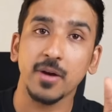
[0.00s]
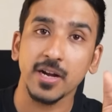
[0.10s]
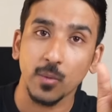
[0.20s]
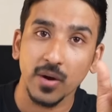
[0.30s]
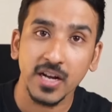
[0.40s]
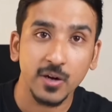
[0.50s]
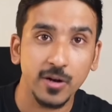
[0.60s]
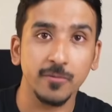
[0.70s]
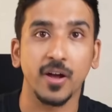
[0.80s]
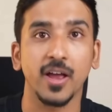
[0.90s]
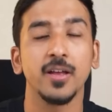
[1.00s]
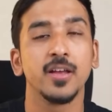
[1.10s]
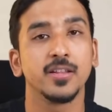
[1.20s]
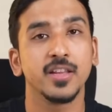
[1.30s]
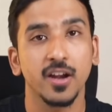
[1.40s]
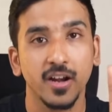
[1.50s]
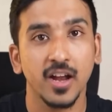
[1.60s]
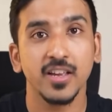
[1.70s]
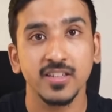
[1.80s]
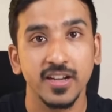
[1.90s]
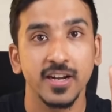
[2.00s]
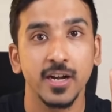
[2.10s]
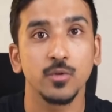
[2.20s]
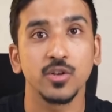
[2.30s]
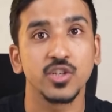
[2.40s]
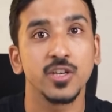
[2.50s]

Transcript: And by 2025, the Adanis intend to